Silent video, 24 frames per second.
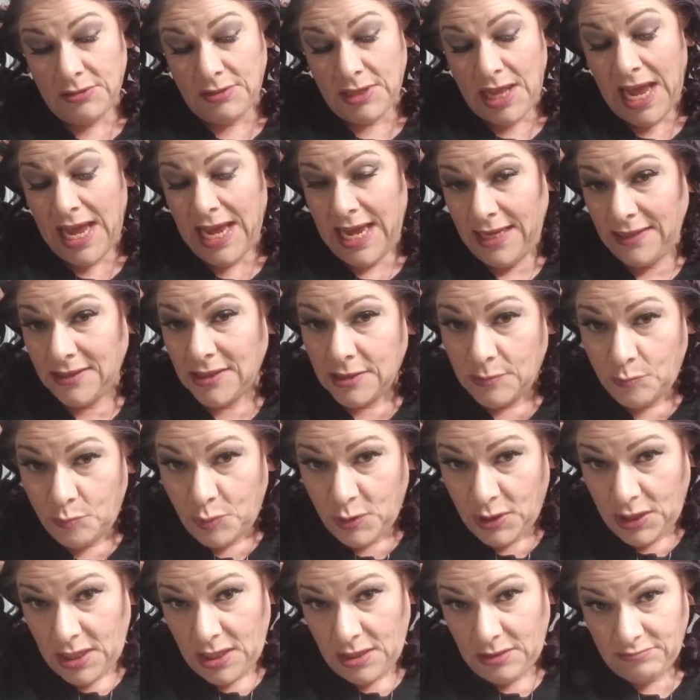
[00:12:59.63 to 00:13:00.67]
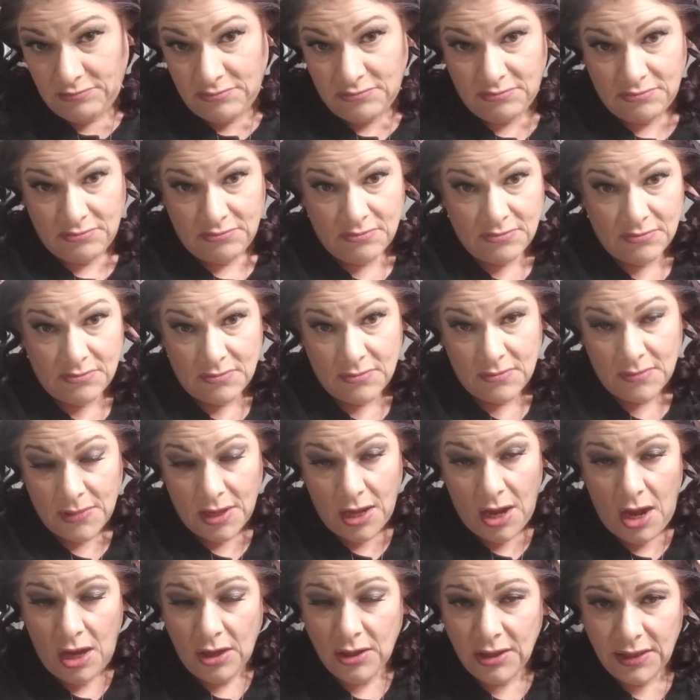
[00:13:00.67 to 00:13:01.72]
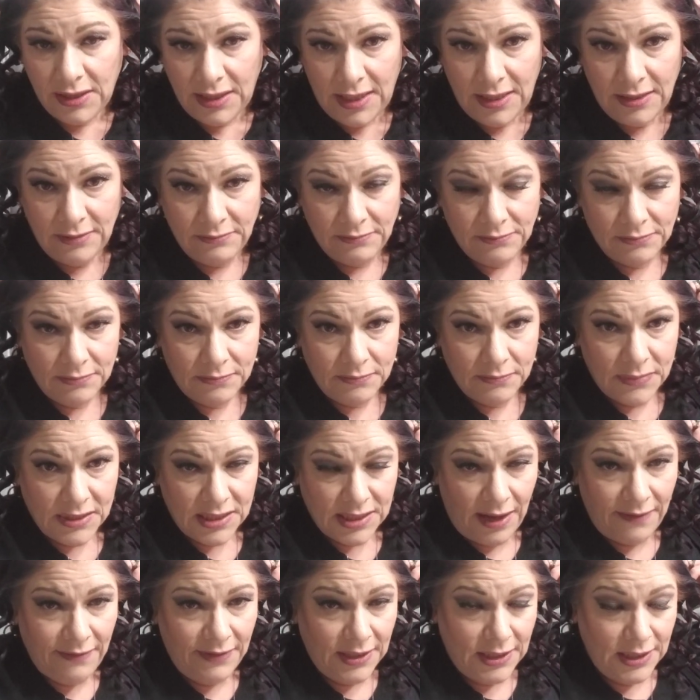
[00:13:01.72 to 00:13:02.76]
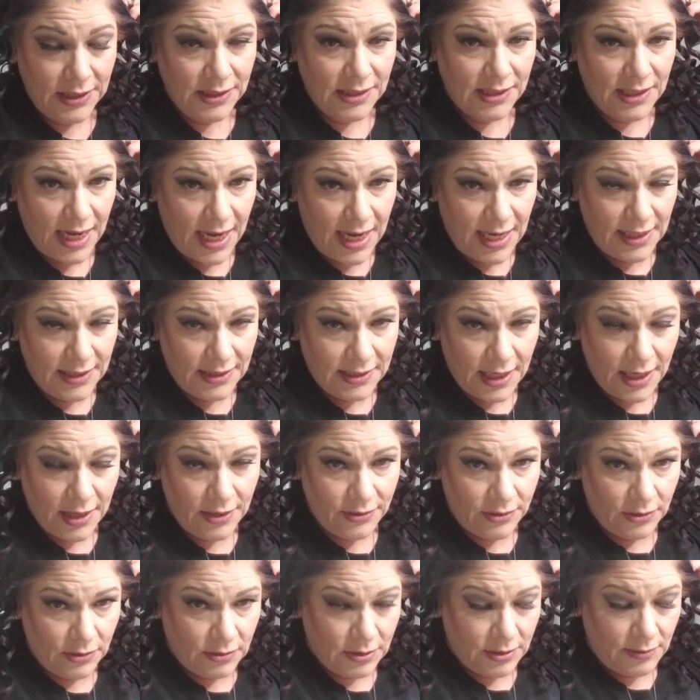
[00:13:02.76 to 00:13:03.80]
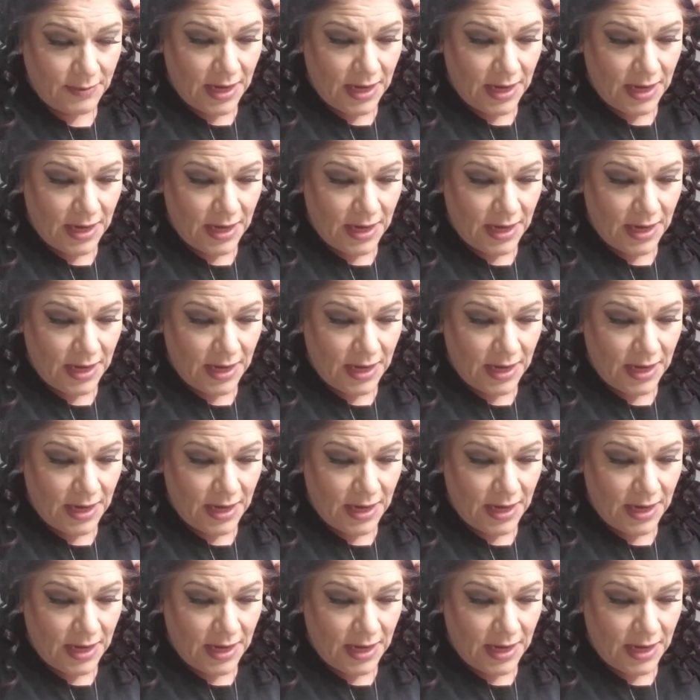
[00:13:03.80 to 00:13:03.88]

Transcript: had some pretty ugly 70s and 80s hairdos, I'm